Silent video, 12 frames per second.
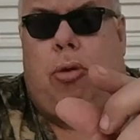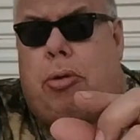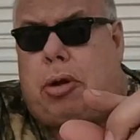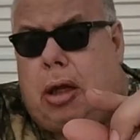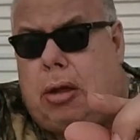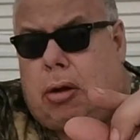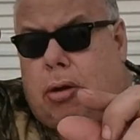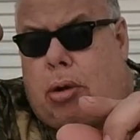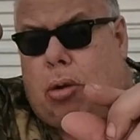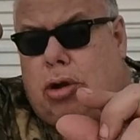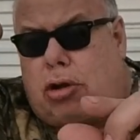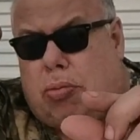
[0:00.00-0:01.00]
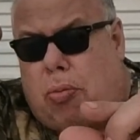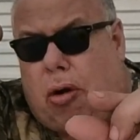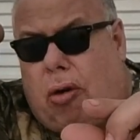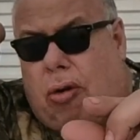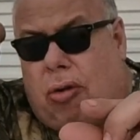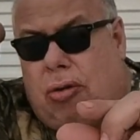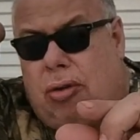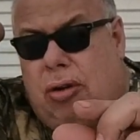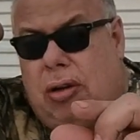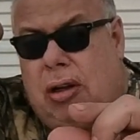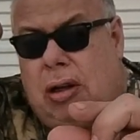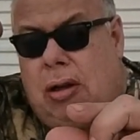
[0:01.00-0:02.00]
those things are so small,
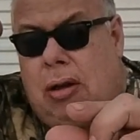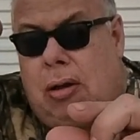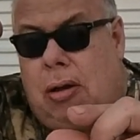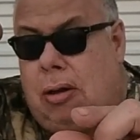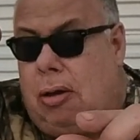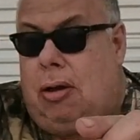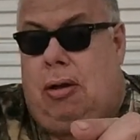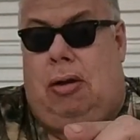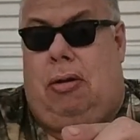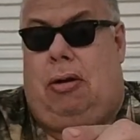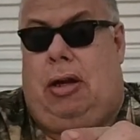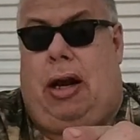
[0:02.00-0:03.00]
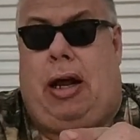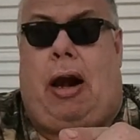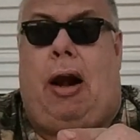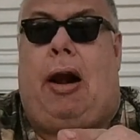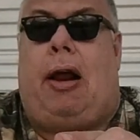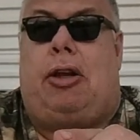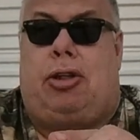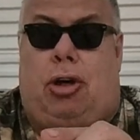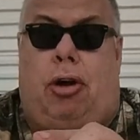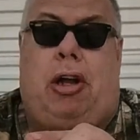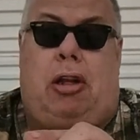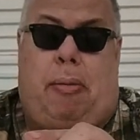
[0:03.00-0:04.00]
and I got a lot of
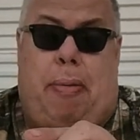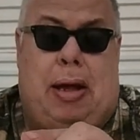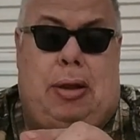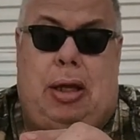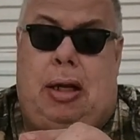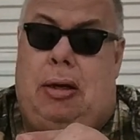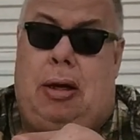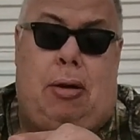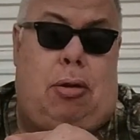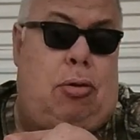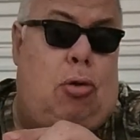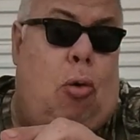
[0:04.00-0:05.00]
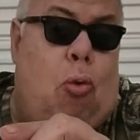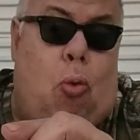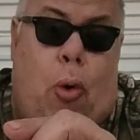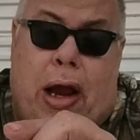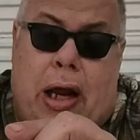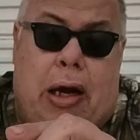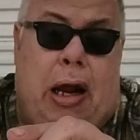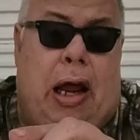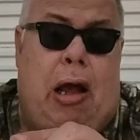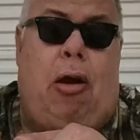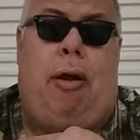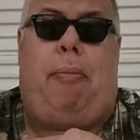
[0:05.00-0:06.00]
junk in the back seat, there's no way in
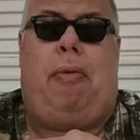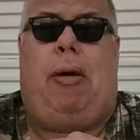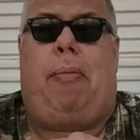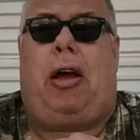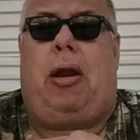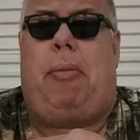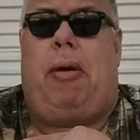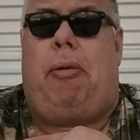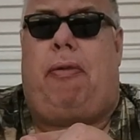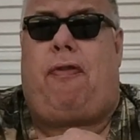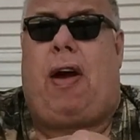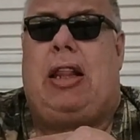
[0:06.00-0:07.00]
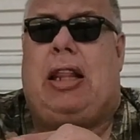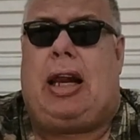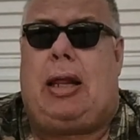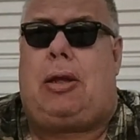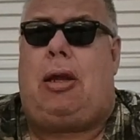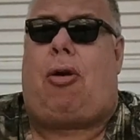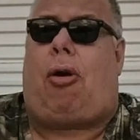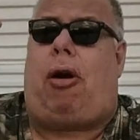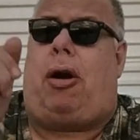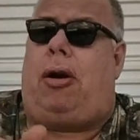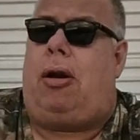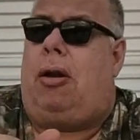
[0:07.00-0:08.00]
hell am I going to be able to find that SD
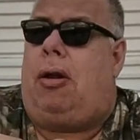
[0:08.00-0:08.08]
card.